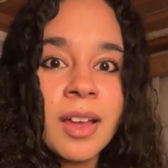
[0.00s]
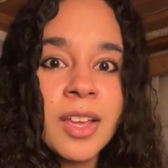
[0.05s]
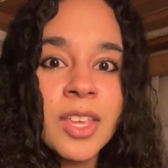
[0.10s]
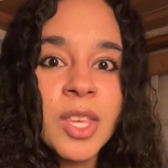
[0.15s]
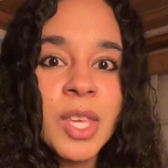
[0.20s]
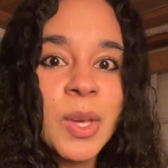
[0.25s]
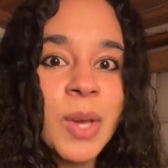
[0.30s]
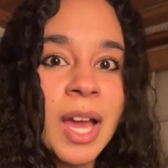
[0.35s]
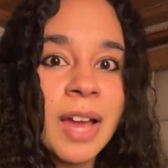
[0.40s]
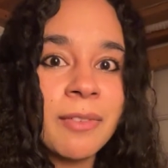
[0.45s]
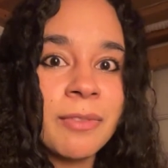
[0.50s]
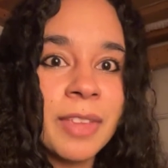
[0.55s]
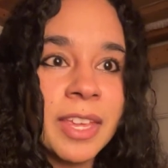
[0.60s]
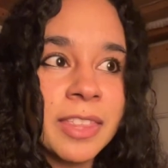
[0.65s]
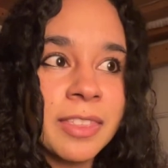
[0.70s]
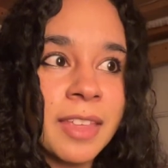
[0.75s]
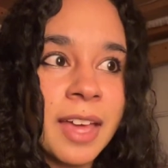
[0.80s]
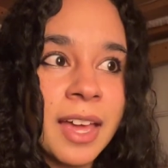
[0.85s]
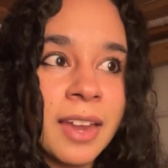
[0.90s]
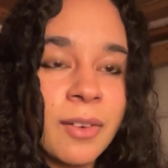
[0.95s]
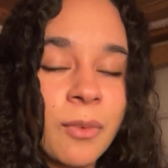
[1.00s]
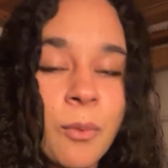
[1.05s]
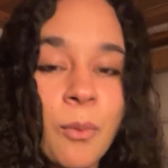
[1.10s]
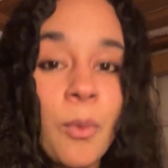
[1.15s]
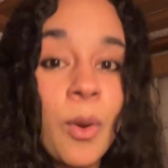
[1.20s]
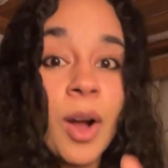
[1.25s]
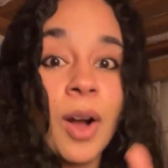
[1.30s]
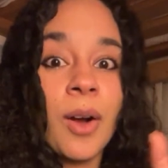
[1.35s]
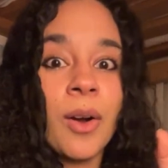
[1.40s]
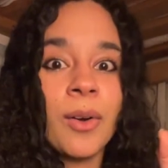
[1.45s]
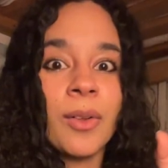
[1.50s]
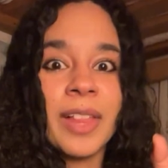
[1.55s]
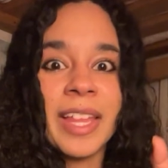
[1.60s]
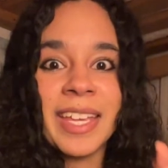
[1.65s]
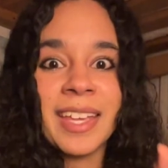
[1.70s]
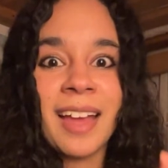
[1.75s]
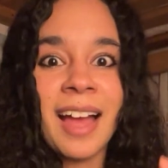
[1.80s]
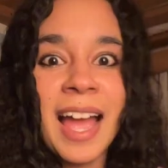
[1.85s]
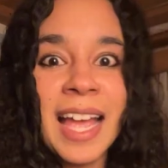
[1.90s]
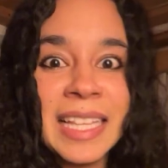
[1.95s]
You have like that, whoa,
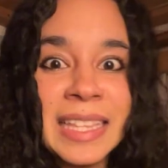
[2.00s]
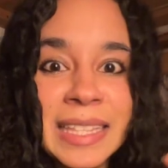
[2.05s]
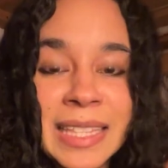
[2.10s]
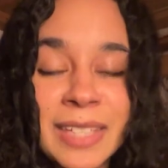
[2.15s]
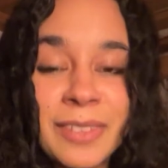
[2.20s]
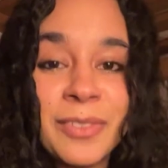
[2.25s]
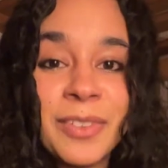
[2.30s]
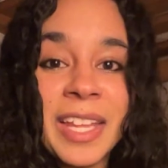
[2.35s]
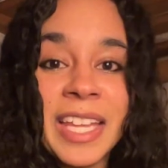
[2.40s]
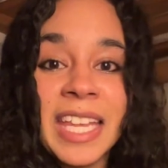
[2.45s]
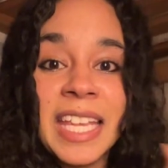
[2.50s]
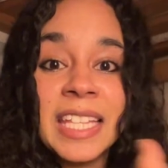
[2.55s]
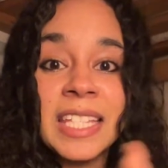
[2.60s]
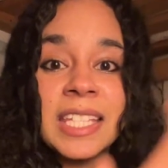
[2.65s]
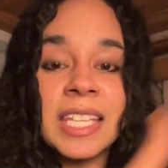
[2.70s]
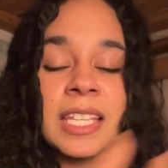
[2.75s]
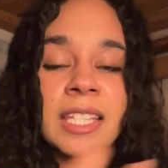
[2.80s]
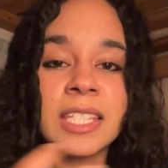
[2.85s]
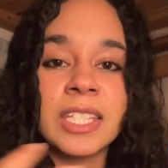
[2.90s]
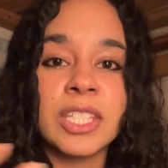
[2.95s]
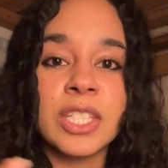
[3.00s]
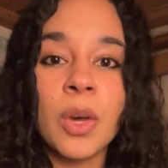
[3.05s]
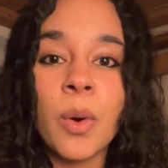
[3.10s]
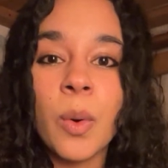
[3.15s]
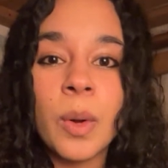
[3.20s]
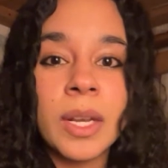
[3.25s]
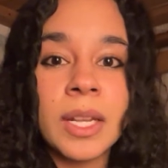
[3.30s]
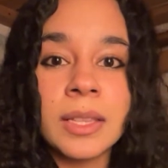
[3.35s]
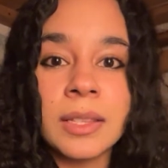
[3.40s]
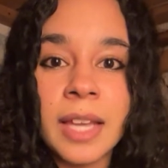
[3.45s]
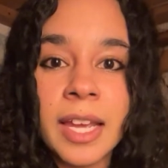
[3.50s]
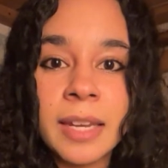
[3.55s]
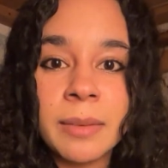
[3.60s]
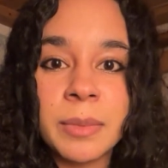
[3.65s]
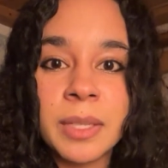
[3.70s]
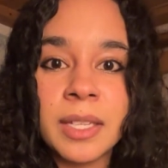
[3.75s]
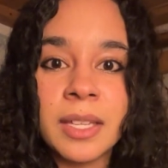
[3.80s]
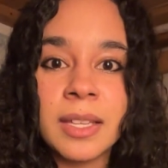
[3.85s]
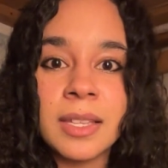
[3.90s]
like I love, like it's so in alignment.